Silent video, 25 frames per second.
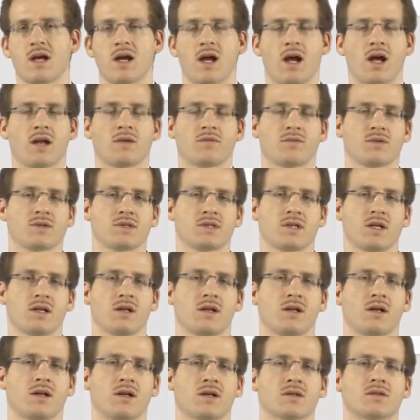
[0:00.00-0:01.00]
and for
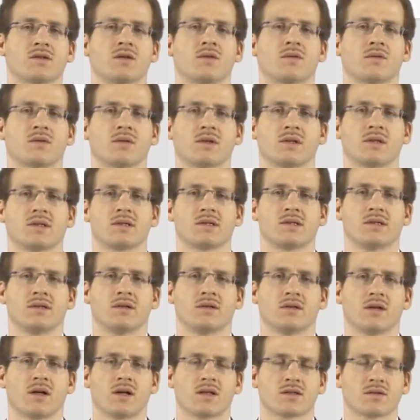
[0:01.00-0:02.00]
sending
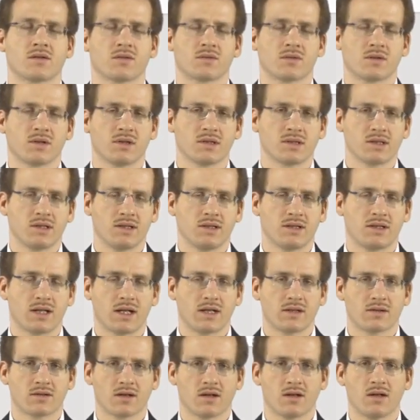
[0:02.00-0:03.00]
asynchronously
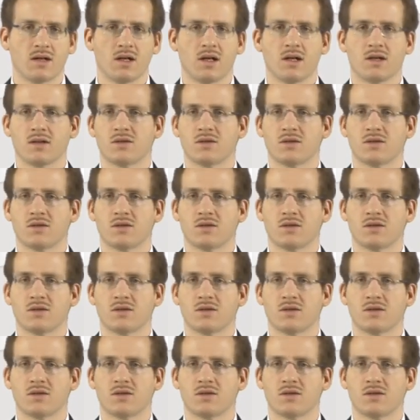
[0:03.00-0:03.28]
data